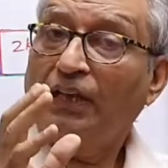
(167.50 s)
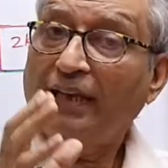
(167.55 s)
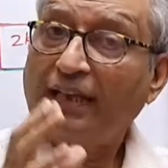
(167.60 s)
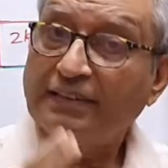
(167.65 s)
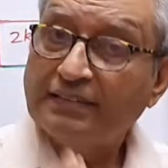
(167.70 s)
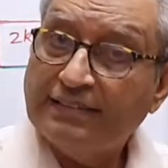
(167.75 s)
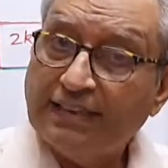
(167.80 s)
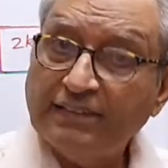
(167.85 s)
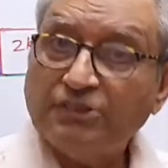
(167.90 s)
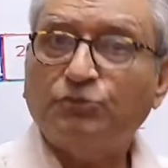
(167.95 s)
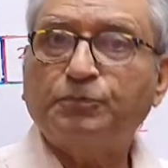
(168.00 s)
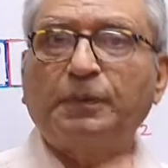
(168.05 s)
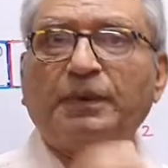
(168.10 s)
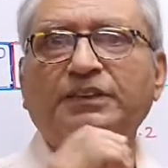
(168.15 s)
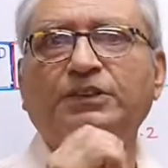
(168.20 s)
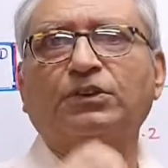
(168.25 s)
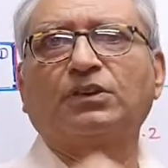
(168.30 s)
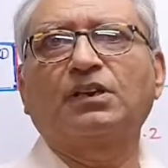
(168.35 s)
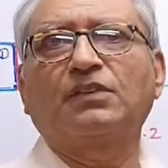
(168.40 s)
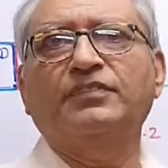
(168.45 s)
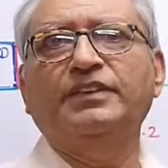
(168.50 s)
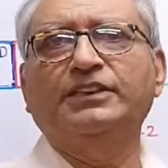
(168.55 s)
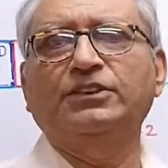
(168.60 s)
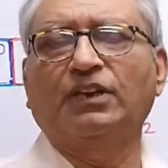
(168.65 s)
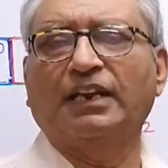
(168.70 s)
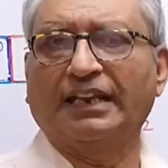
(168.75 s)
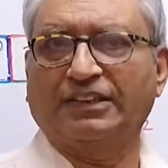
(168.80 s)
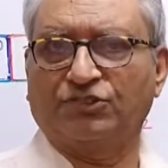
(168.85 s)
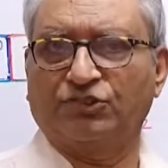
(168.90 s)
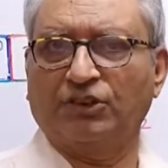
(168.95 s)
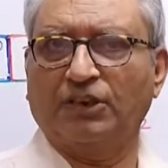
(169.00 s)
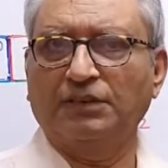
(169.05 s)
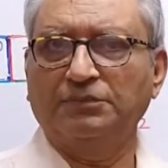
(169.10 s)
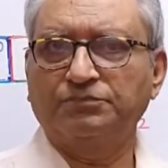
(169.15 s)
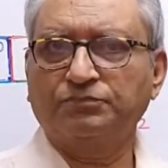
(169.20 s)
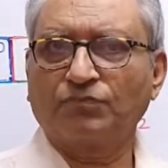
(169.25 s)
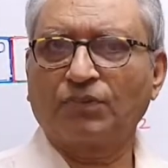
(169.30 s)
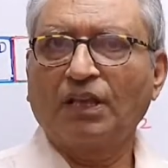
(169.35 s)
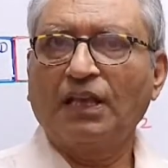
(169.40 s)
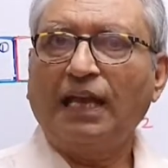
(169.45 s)
In this particular video lecture,
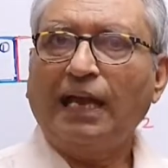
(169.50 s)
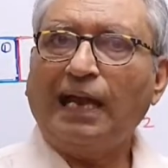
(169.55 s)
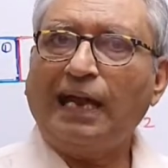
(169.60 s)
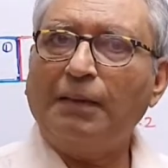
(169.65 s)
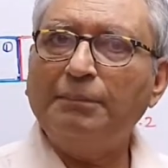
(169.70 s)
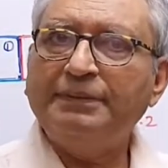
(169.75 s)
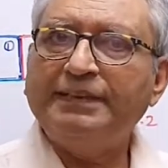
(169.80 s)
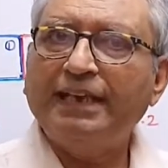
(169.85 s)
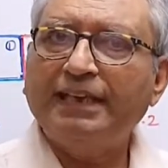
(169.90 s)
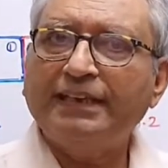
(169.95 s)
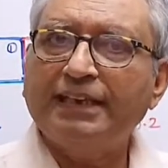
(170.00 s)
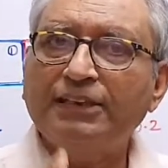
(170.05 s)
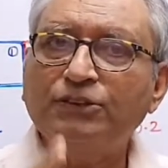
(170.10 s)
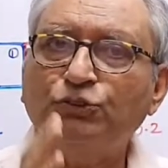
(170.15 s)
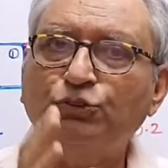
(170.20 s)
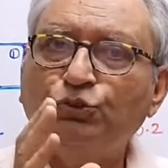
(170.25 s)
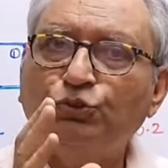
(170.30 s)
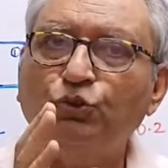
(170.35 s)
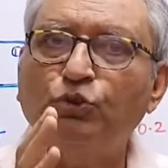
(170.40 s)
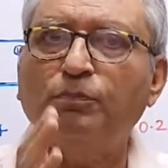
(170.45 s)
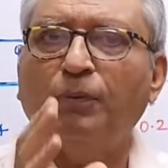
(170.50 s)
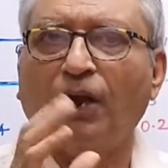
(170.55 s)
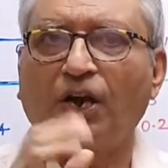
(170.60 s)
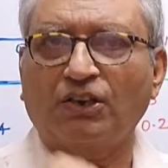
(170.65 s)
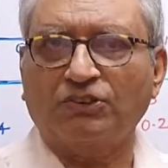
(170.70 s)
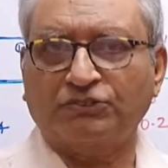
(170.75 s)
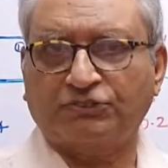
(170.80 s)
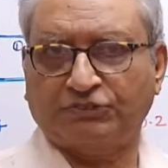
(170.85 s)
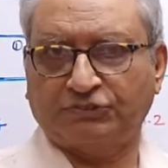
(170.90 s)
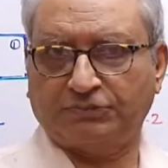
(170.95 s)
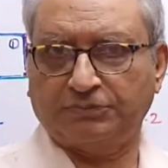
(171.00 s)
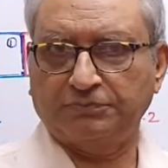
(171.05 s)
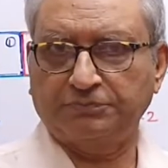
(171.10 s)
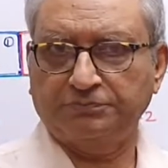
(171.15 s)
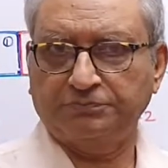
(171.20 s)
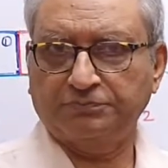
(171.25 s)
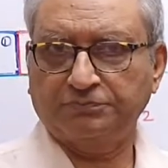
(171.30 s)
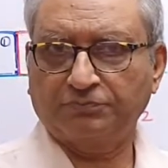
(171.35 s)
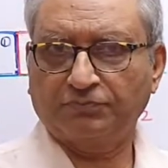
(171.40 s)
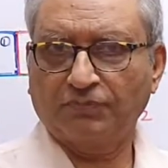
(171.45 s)
I'm taking two blocks,
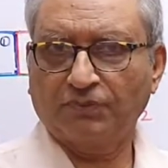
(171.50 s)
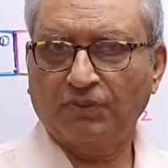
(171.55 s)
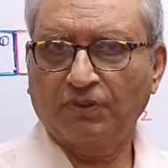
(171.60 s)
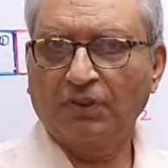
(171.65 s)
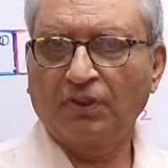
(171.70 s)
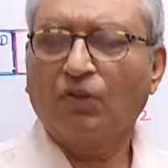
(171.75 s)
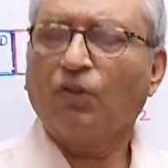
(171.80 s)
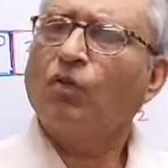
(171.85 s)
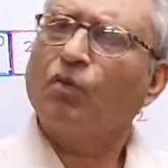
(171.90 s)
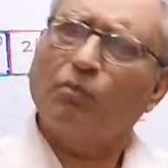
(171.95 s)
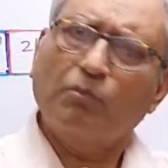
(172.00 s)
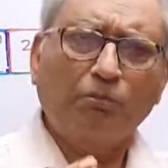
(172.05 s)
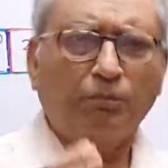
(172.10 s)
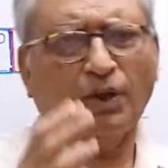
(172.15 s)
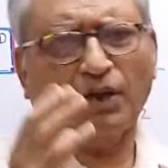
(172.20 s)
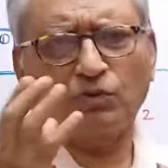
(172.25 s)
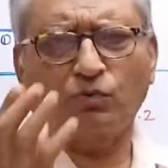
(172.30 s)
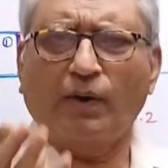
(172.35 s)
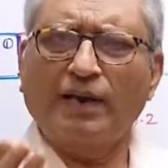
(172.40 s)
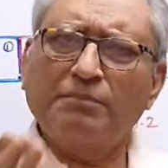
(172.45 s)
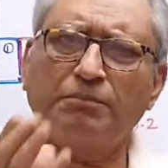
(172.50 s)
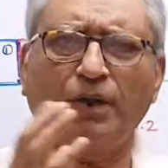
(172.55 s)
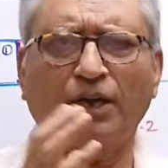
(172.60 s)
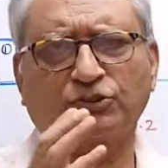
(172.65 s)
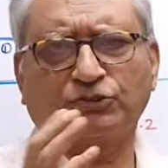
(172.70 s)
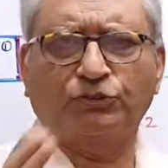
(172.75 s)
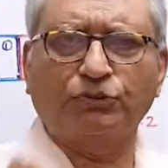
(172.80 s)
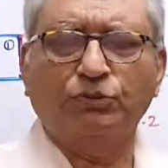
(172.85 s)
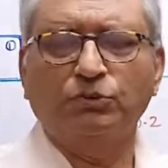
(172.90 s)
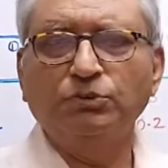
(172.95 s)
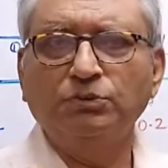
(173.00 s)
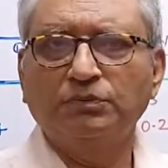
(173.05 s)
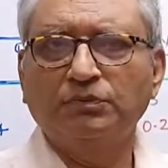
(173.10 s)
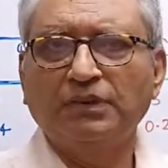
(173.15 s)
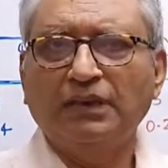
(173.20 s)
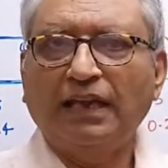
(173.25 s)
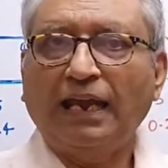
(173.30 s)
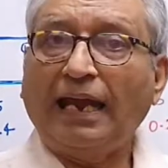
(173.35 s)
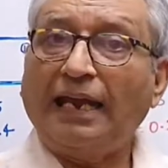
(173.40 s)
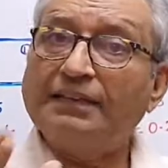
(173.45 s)
block 1, block 2,
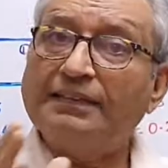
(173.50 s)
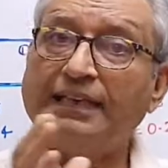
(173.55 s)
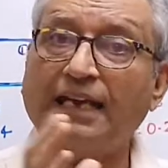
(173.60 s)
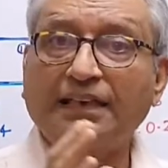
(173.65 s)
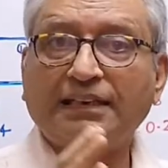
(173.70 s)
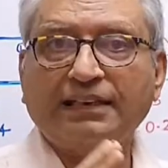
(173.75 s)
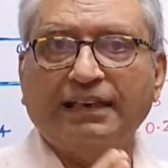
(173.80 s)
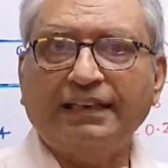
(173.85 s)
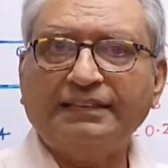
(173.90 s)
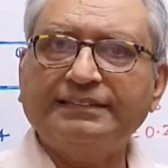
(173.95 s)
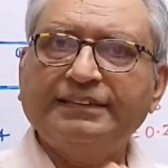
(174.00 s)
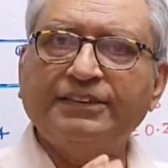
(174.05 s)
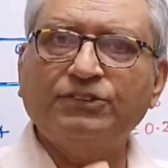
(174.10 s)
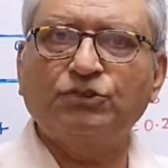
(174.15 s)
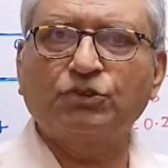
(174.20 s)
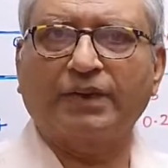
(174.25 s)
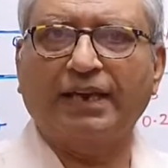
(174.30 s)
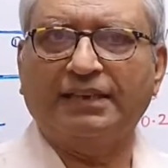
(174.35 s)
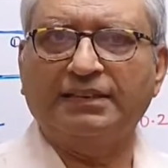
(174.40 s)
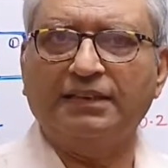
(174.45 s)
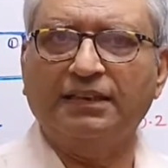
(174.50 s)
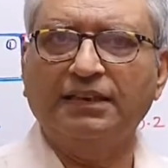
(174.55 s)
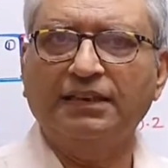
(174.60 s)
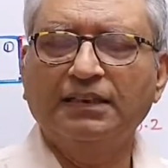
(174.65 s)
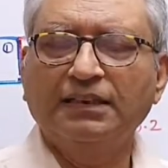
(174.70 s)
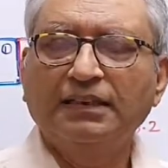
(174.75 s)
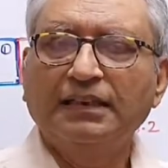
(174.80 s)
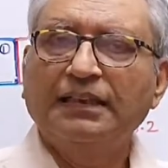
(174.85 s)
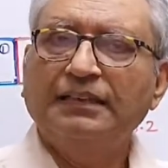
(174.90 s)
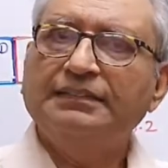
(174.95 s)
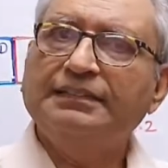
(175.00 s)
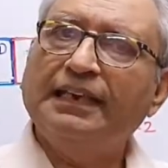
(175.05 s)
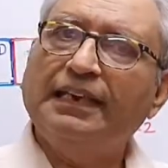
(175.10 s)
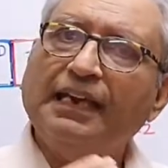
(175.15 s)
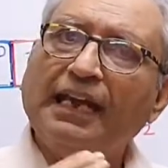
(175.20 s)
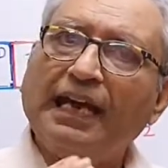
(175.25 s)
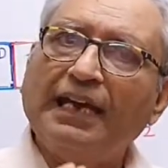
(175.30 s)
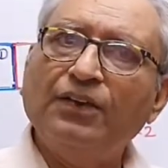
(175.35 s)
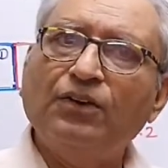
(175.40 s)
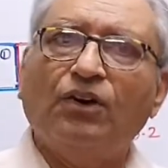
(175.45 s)
and they are connected together. They
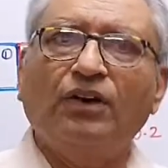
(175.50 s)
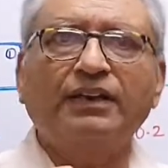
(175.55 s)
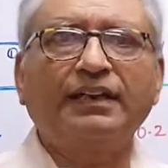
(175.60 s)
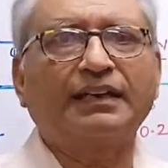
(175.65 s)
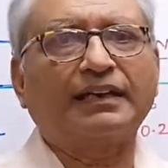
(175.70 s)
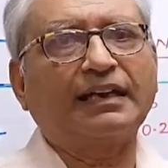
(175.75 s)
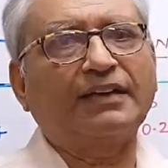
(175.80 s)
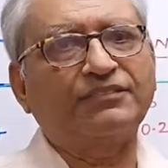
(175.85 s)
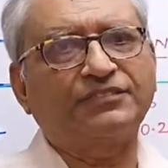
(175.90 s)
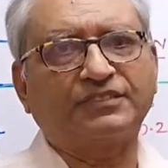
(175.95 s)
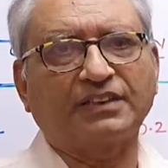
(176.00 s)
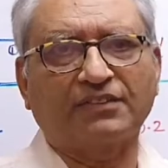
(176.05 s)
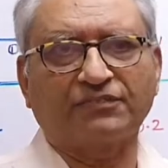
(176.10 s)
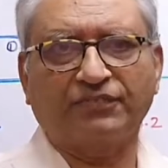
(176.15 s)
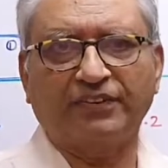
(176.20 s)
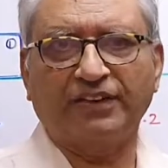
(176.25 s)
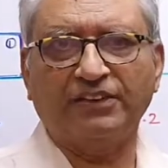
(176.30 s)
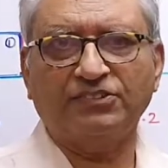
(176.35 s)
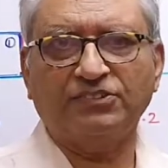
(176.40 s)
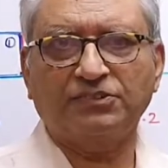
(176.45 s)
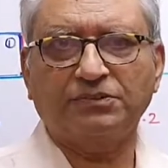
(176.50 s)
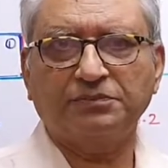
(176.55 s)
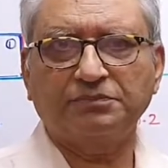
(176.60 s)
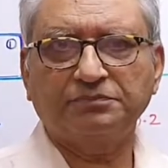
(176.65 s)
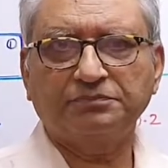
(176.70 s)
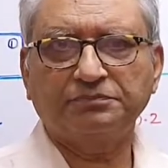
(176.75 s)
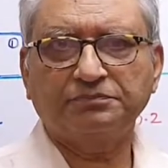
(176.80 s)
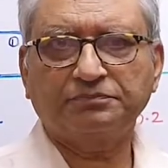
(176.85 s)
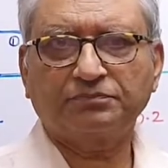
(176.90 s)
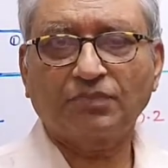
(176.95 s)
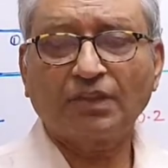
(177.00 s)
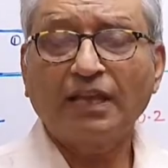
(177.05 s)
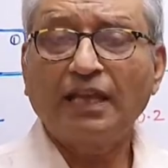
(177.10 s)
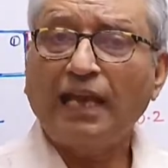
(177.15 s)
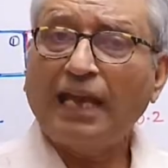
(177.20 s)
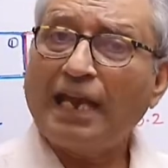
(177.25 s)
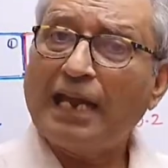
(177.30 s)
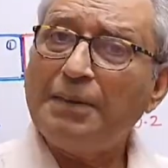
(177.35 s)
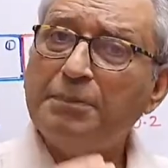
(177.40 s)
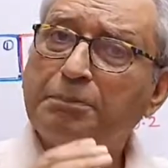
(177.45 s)
lie on a rough surface,
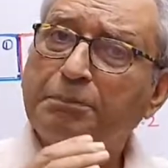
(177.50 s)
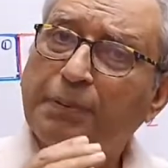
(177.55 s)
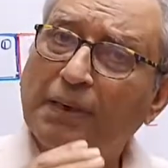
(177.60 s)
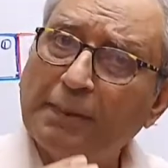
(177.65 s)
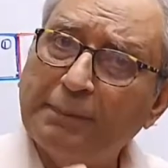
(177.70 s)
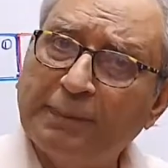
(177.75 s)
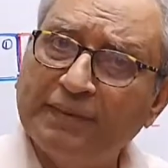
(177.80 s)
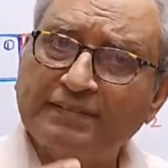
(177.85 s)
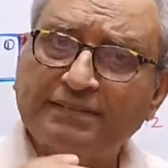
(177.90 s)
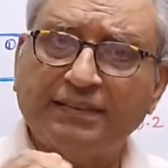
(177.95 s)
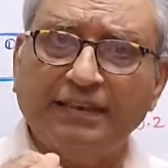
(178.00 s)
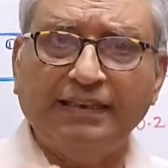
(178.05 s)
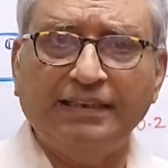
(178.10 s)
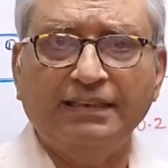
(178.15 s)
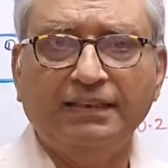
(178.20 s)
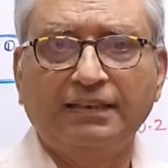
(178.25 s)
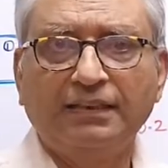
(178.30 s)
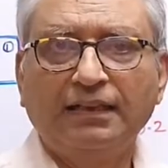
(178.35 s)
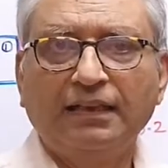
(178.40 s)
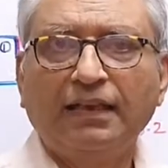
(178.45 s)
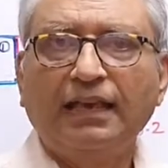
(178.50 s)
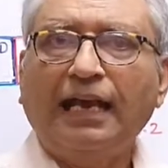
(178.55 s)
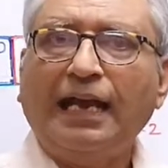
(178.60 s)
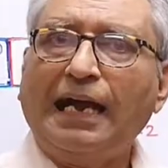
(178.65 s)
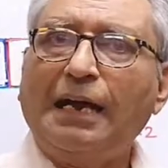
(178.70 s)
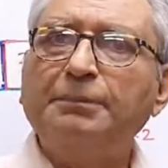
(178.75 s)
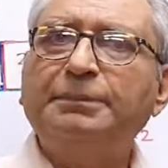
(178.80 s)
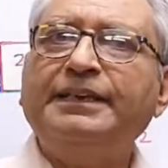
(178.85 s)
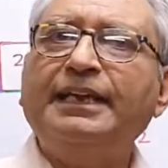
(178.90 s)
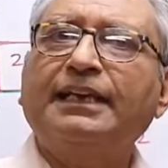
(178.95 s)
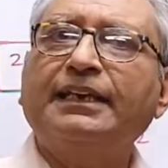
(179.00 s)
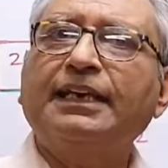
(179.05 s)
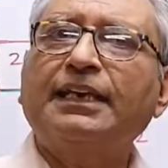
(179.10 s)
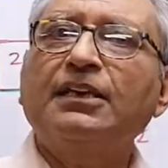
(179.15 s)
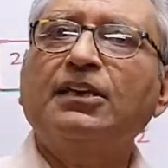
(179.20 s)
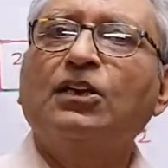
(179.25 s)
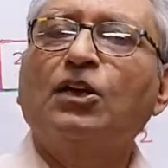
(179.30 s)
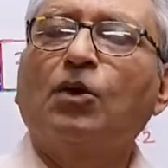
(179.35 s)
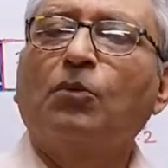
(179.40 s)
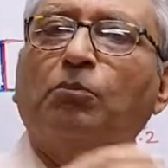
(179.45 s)
and purposely I'm
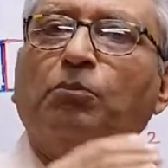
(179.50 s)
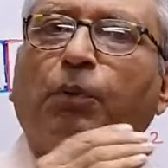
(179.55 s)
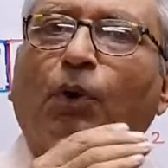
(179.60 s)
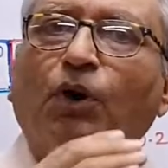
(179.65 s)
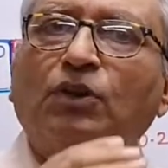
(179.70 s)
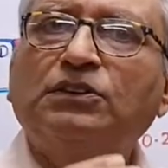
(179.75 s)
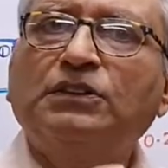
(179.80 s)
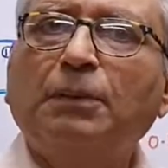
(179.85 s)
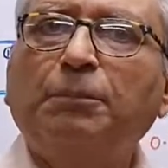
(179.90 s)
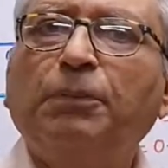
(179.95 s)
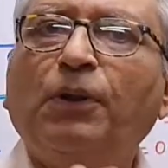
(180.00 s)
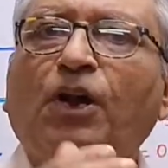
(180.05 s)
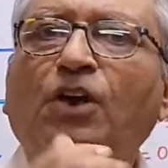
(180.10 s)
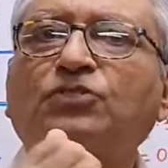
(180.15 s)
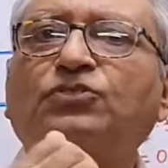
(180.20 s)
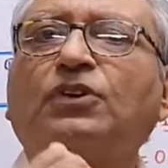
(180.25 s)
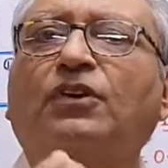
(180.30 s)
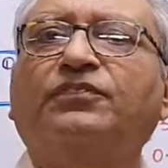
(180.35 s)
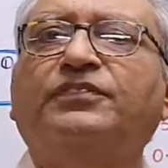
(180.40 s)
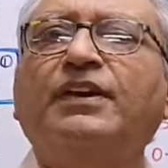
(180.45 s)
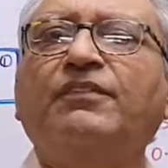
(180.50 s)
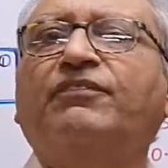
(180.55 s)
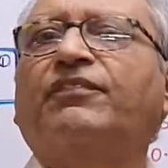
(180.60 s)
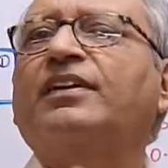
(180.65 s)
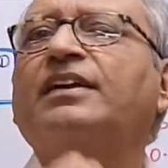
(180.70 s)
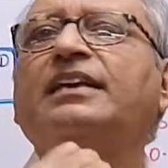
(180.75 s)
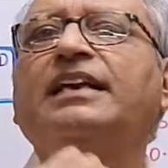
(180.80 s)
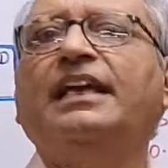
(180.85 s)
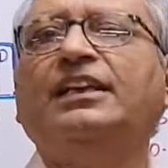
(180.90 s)
taking both the blocks of different